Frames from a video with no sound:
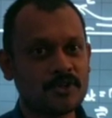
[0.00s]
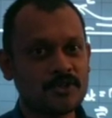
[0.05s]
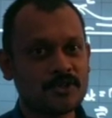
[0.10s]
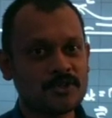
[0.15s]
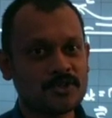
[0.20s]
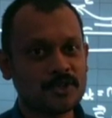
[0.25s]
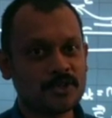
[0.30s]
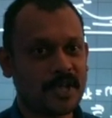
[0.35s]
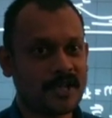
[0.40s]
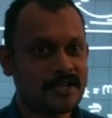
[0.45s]

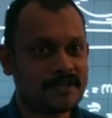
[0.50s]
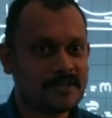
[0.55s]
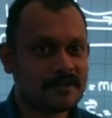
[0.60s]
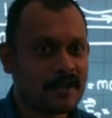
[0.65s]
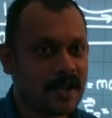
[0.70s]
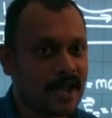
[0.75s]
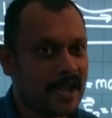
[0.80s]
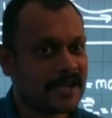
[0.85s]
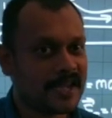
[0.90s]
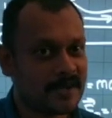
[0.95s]
so
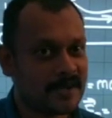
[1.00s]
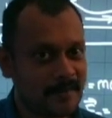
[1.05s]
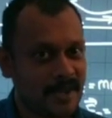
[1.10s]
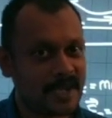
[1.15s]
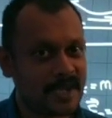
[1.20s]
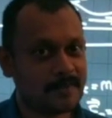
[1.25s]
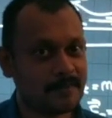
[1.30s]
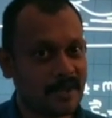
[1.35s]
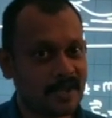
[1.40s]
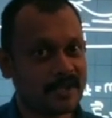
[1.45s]
that I can
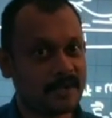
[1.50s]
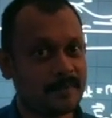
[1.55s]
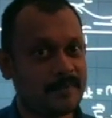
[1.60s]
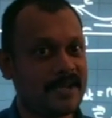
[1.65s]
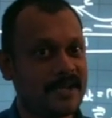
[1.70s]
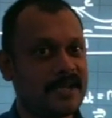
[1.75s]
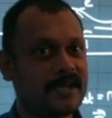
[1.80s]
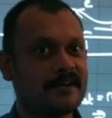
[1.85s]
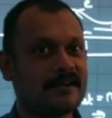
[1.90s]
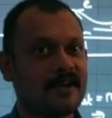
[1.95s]
make my
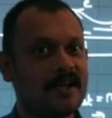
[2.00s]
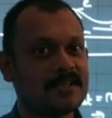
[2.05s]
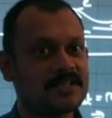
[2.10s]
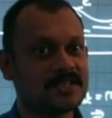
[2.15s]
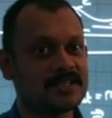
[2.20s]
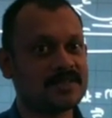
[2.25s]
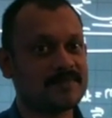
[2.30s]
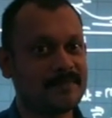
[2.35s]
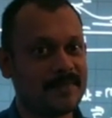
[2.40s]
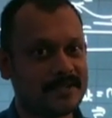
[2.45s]
remaining
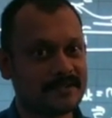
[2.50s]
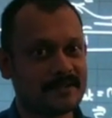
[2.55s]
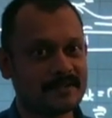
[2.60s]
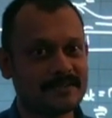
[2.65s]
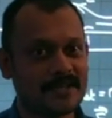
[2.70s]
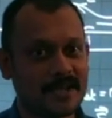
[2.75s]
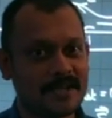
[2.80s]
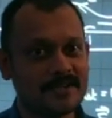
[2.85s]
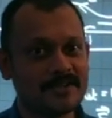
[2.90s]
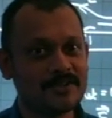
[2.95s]
classes better
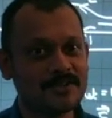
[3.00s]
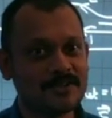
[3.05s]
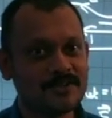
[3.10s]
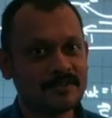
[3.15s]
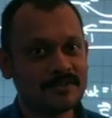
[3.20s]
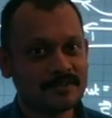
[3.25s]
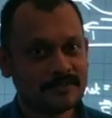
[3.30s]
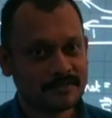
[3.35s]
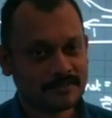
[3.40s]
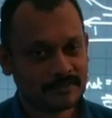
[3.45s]
than
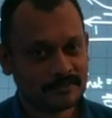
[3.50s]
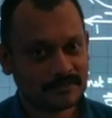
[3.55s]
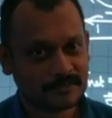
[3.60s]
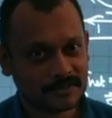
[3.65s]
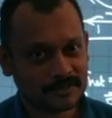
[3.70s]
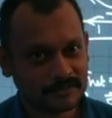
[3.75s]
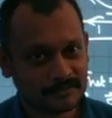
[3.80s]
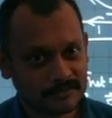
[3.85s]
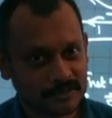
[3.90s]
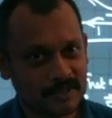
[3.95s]

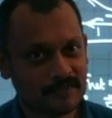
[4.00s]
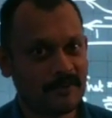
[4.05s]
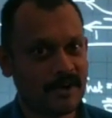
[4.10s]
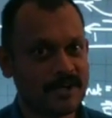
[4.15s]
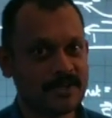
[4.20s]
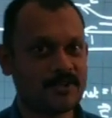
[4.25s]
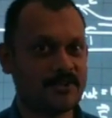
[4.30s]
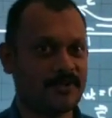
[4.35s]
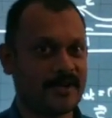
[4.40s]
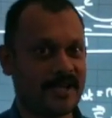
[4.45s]
the
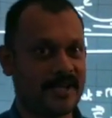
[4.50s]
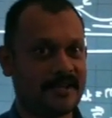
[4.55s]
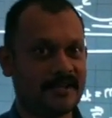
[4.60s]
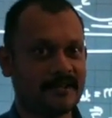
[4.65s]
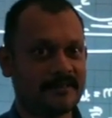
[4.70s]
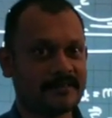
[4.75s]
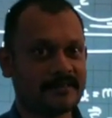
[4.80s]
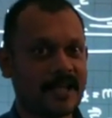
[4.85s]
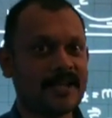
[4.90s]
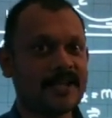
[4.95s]
one today.
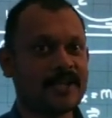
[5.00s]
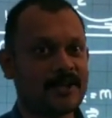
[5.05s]
Thank